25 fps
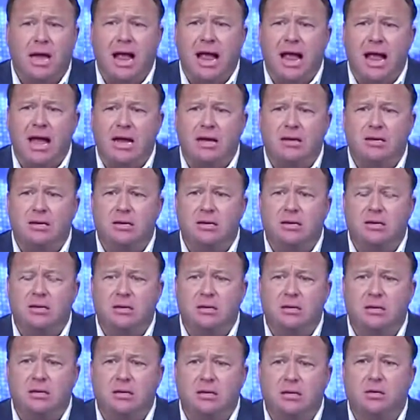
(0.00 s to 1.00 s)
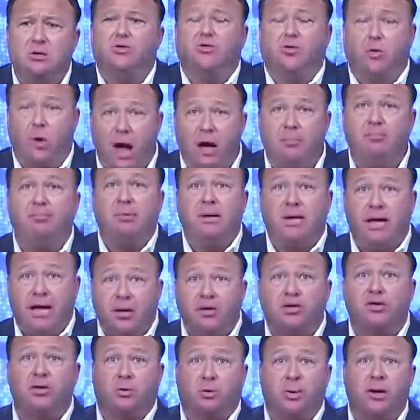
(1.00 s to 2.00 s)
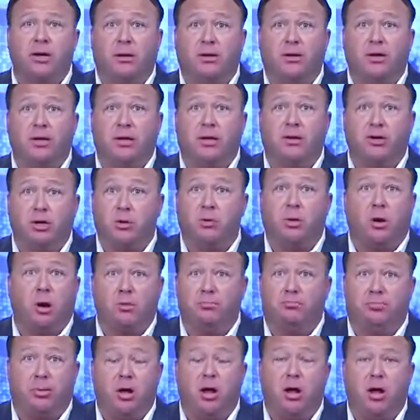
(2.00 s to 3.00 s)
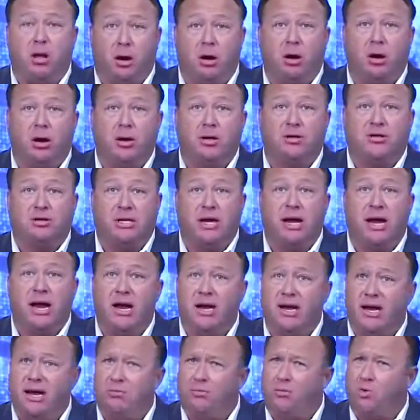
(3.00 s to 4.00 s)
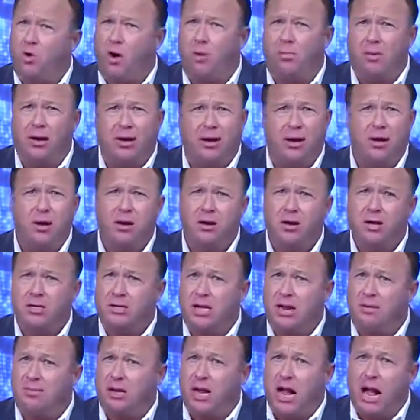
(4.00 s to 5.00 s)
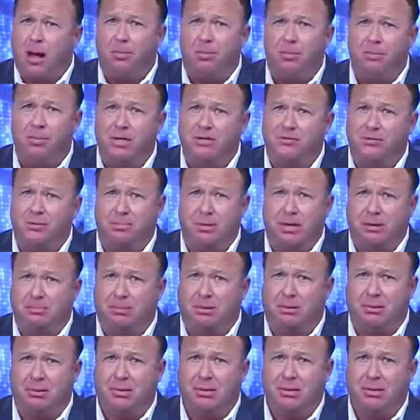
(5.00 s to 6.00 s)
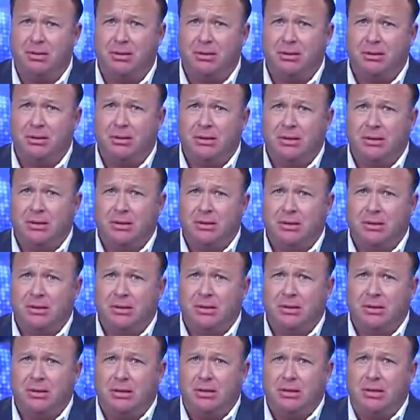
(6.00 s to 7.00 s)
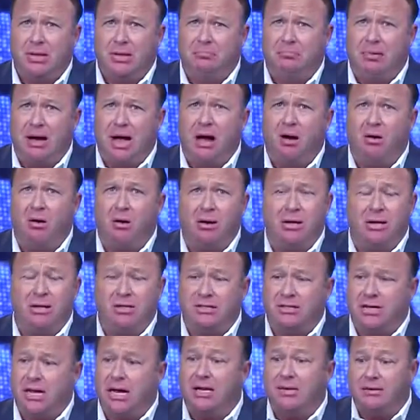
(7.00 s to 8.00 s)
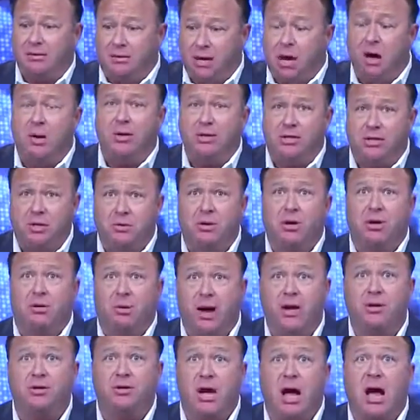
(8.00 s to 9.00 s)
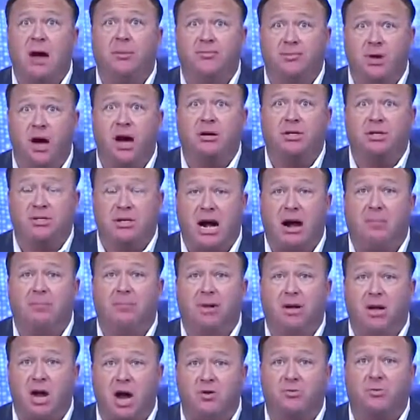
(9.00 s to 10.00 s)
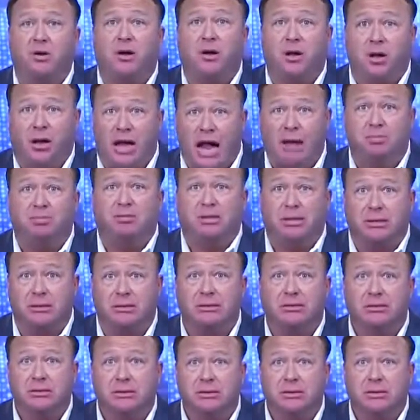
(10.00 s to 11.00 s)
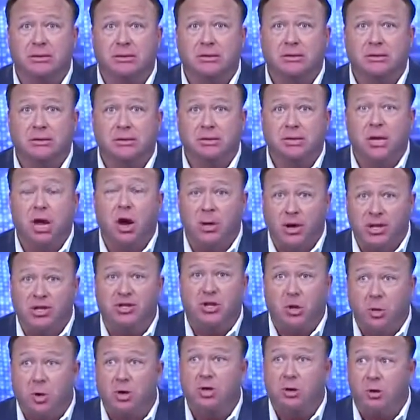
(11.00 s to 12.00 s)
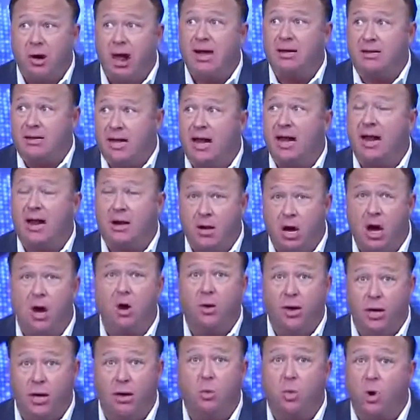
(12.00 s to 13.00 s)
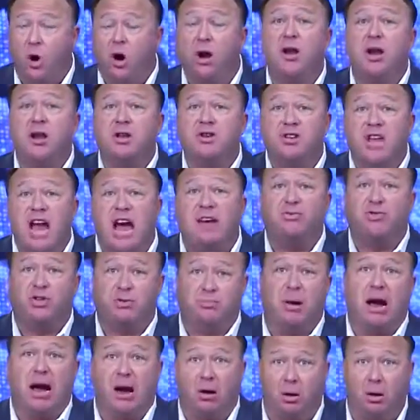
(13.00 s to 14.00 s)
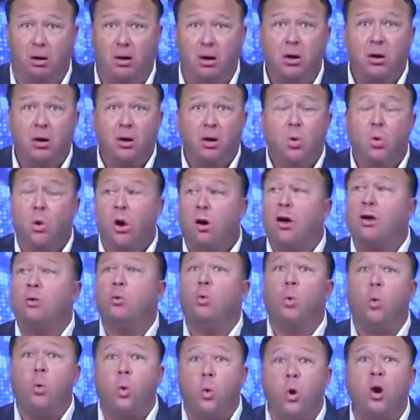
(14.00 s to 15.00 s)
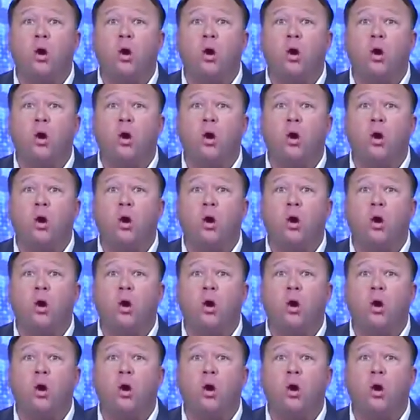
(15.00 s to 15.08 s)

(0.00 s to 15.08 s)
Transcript: And Trump is the real deal. You heard Paul earlier say, and he normally doesn't have compliments for people in power. He said, no, he's doing a great job trying to stop the country collapsing. No, he's doing the right thing. No, we're in a death spiral. We're in a